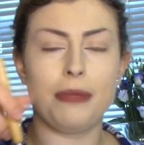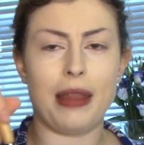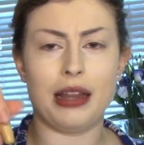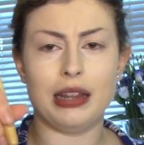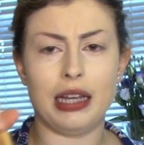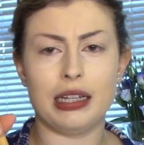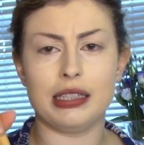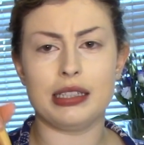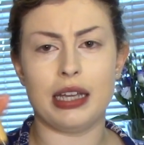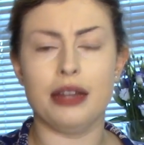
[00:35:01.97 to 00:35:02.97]
And like I
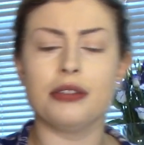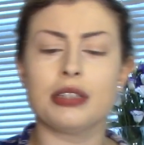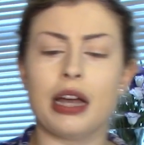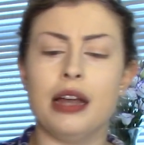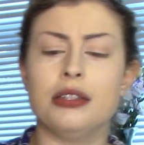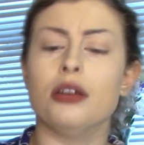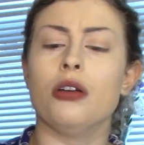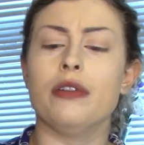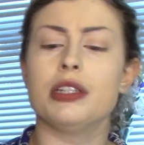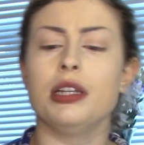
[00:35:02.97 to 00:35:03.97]
say, there's guys that are
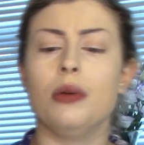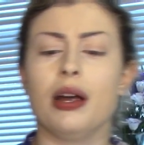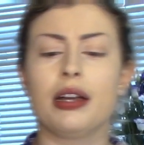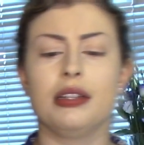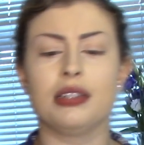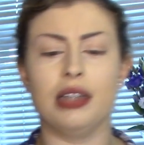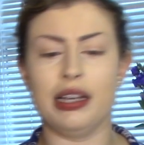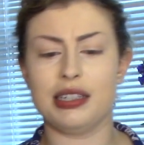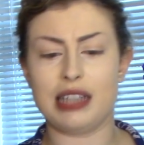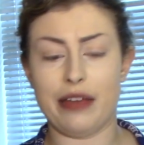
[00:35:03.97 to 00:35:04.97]
obviously working till
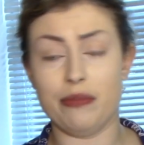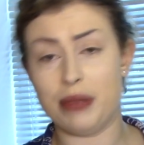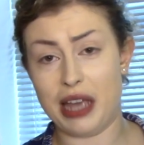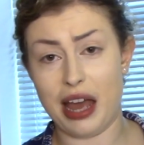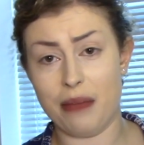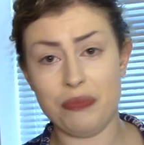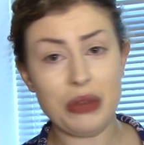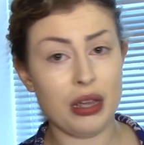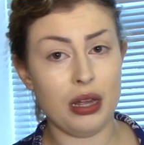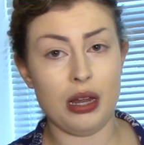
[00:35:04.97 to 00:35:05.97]
like 7 p.m.
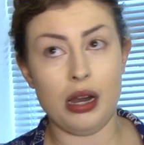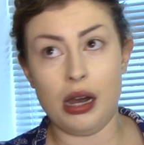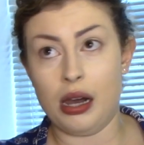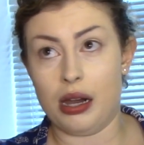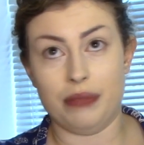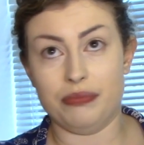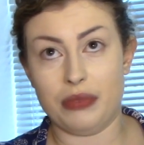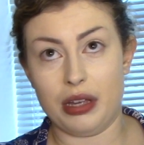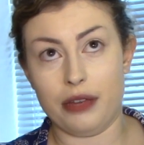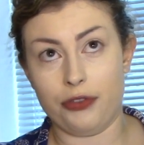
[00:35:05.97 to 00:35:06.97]

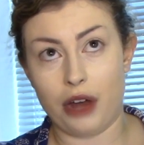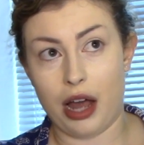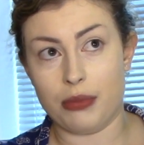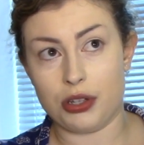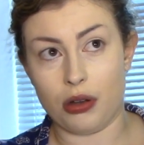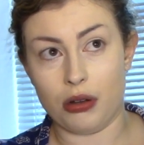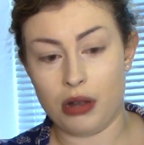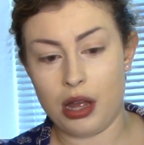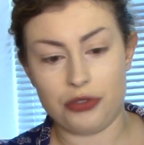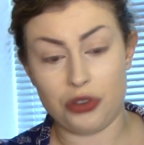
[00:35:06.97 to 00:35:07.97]
For
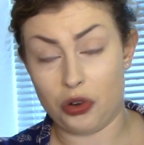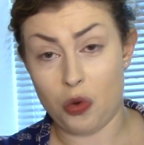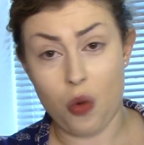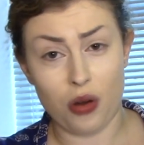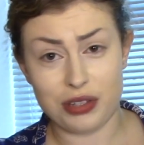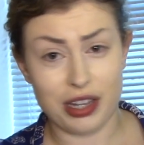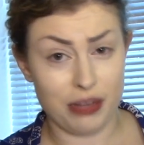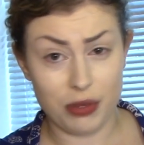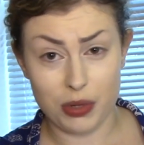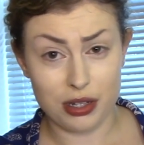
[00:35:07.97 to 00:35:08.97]
Amazon. Don't know what
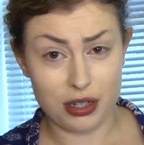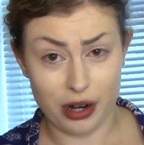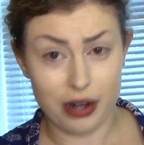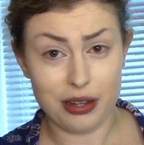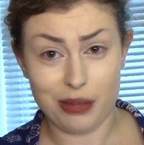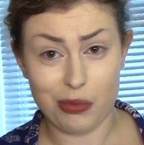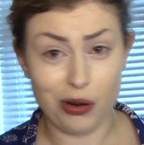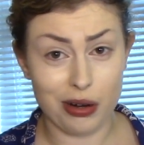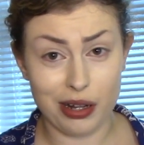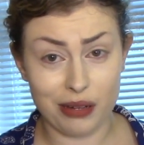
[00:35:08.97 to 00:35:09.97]
time they would have started in the
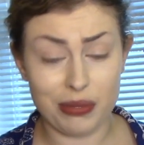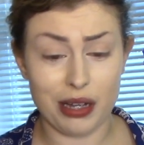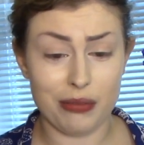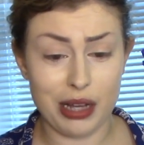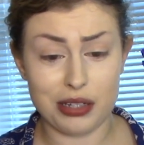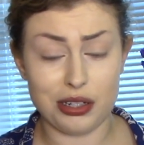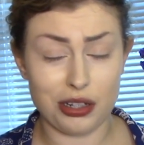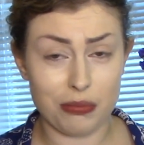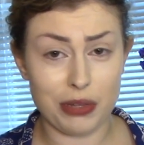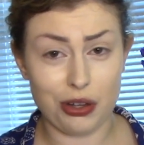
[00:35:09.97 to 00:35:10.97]
morning, but I imagine it
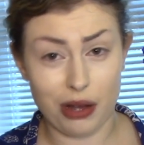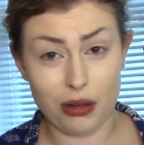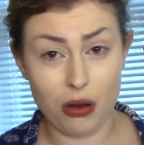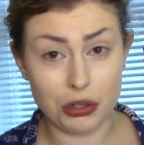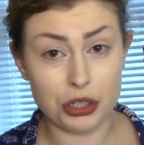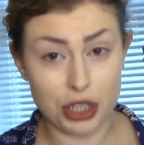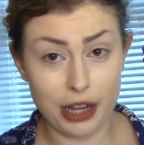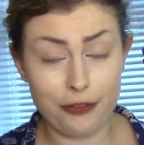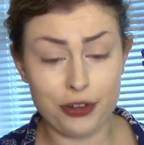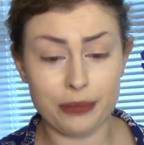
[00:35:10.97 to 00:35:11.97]
can be quite a long
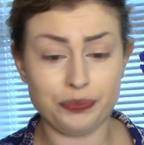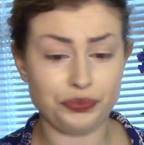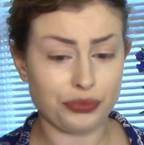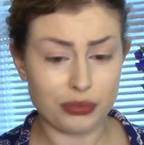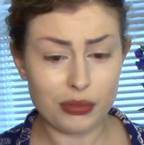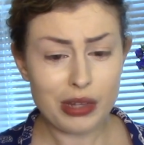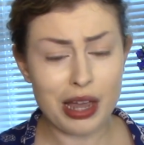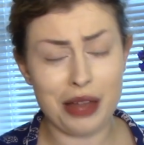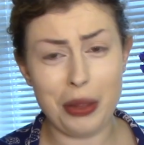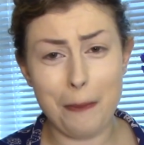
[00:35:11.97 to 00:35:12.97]
shift.
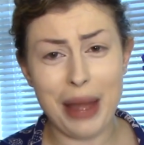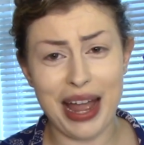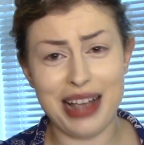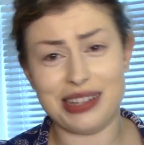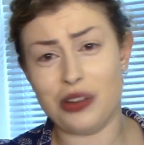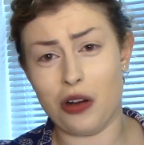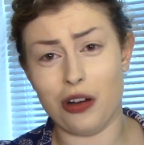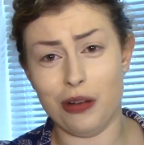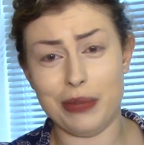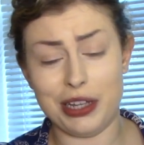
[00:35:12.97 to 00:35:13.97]
And the pay's not
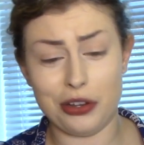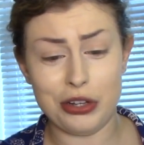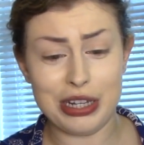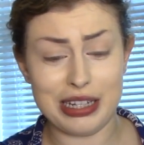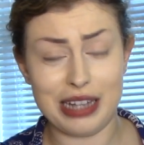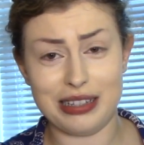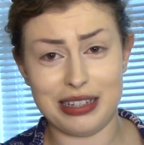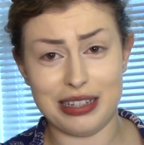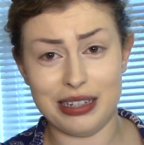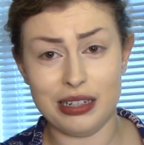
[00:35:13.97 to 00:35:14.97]
got to be good,
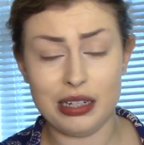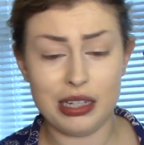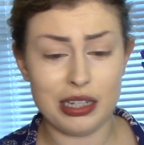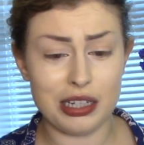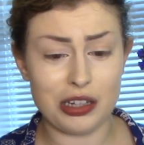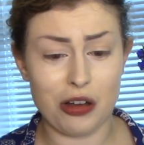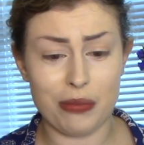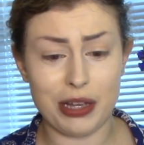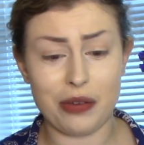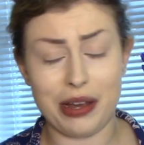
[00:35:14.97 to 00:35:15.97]
does it? It's got to
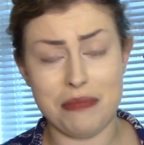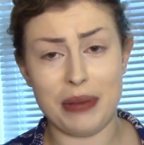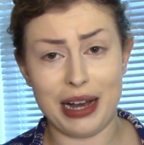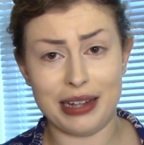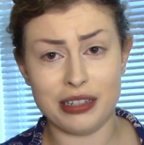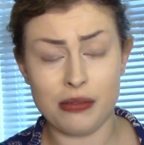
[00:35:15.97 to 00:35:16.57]
be quite bad.